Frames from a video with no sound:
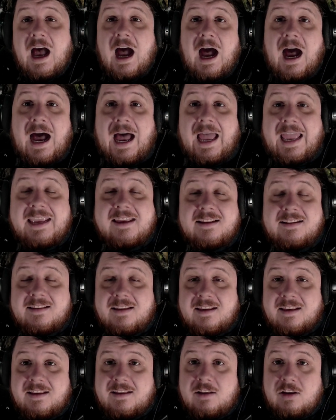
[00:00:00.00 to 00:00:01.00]
I can
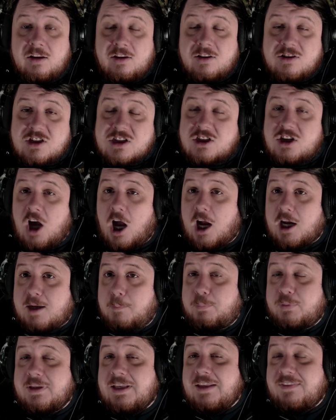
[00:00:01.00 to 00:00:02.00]
just not
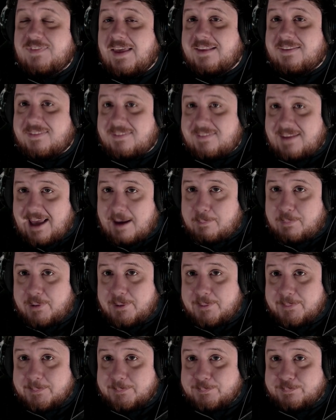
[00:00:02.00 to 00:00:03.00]
complete that step.
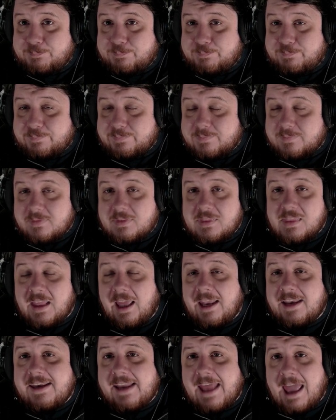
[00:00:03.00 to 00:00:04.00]

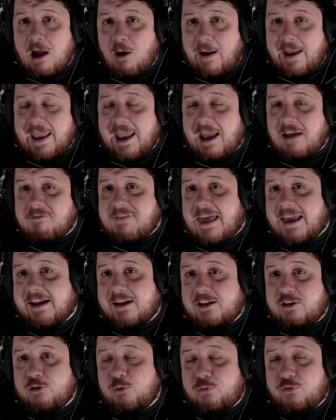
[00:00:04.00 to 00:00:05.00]
And now I have that
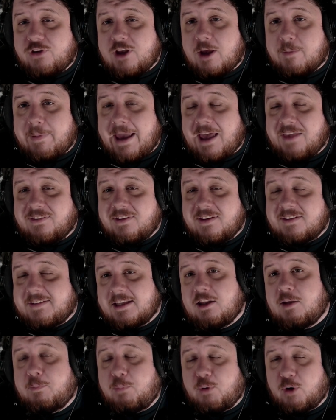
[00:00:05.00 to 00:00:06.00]
clue step as a
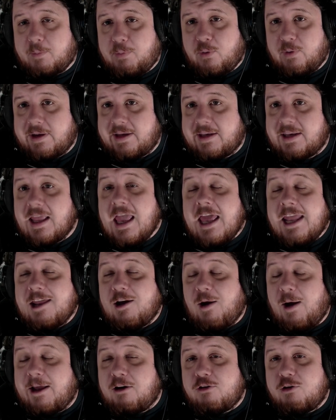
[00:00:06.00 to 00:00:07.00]
teleport point. Now,
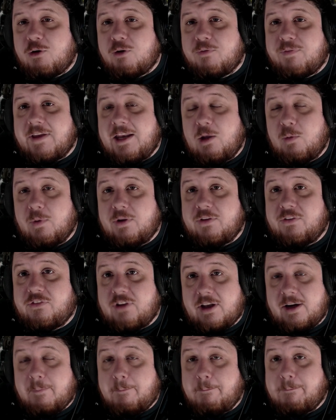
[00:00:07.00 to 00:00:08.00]
I don't know if anyone's
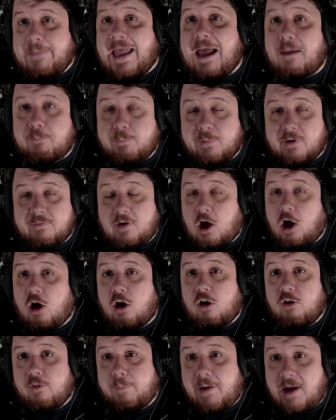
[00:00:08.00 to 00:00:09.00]
done a map of
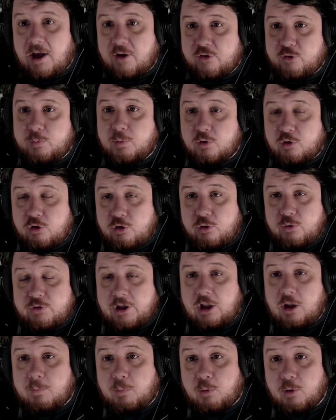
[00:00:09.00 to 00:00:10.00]
all the possible clue
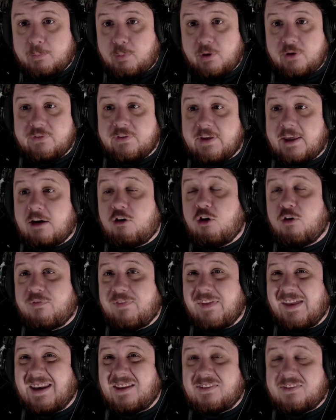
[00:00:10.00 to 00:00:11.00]
teleport points. I don't know if
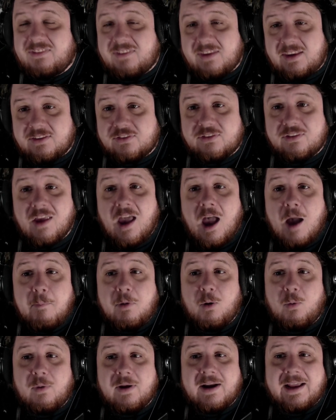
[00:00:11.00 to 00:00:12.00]
that exists.
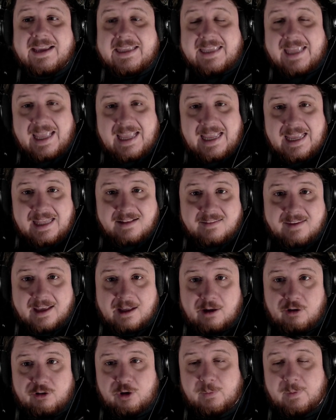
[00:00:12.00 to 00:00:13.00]
But what I can
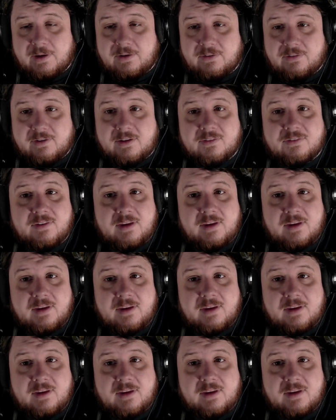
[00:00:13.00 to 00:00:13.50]
tell you exists